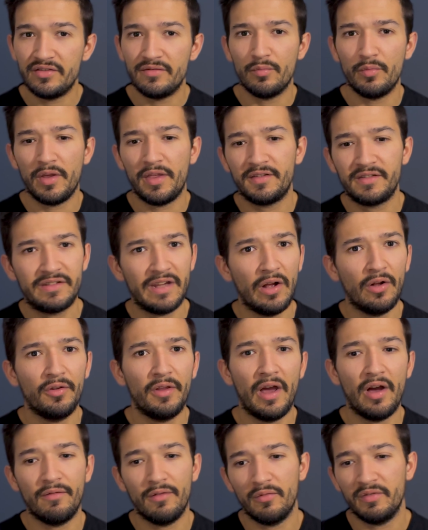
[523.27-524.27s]
Zelda,
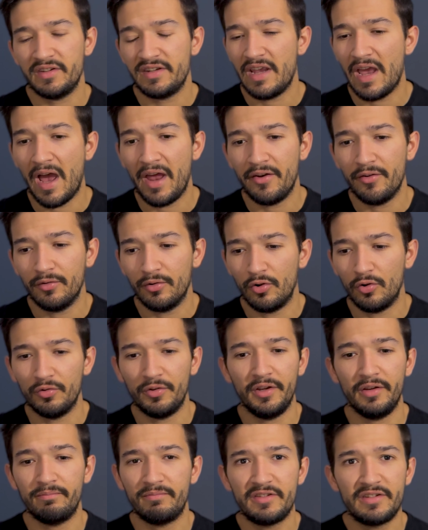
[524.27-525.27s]
I've obviously had all
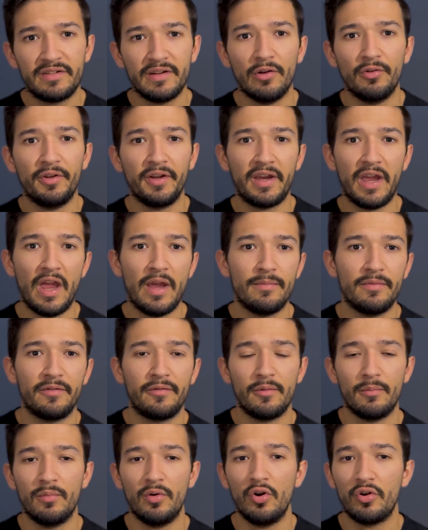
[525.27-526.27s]
the Zelda games
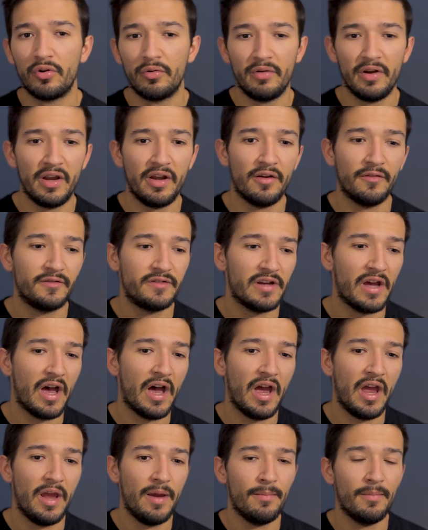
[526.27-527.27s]
from Ocarina of
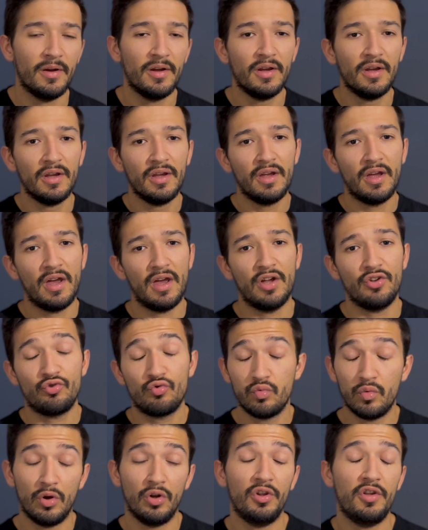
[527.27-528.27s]
Time
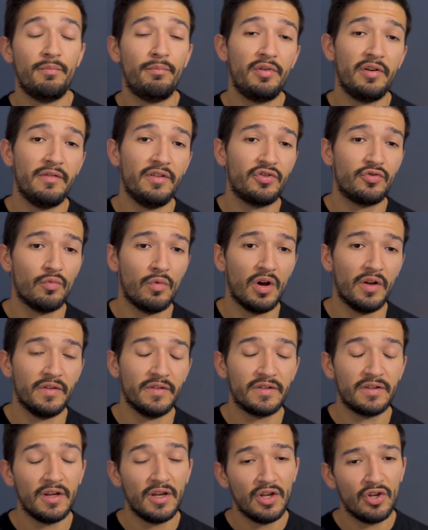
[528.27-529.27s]
to all the previous
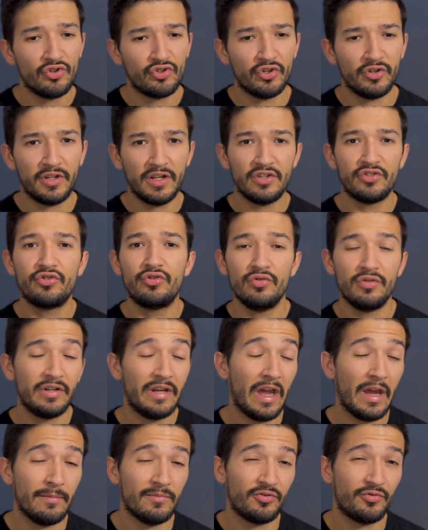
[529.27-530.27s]
ones. So these two
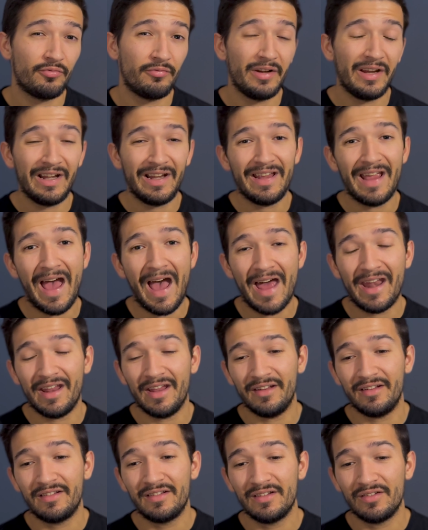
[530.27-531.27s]
games really
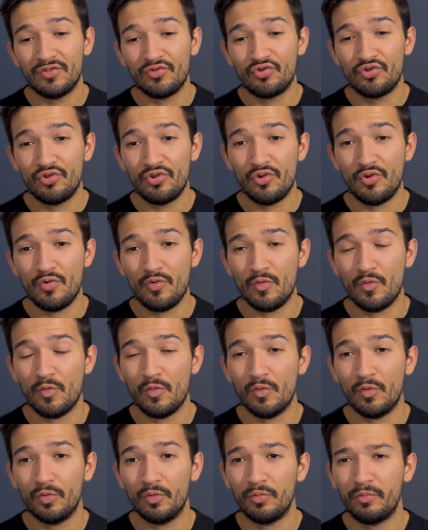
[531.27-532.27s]
added
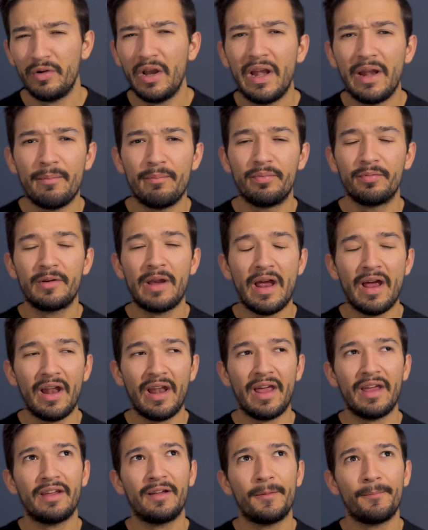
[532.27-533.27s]
to really kind of
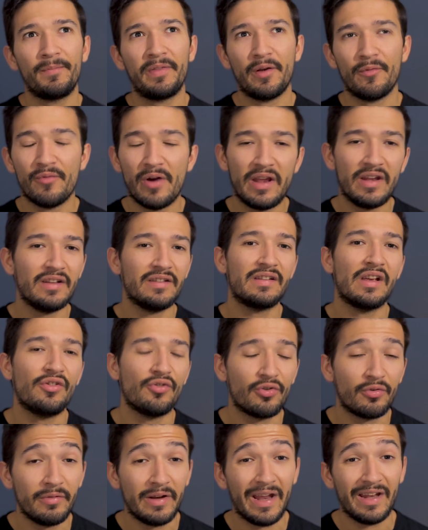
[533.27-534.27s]
like the way Nintendo
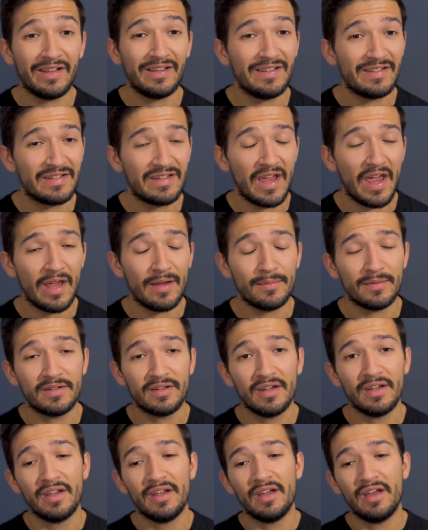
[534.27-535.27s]
created these games.
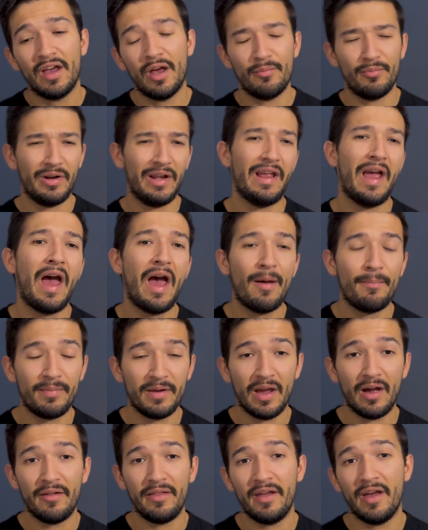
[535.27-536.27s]
I'm really happy
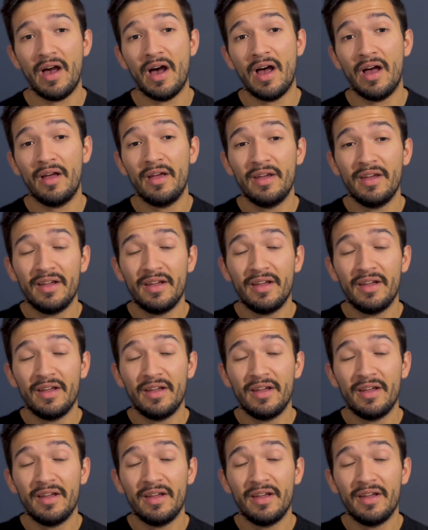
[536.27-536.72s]
how they are.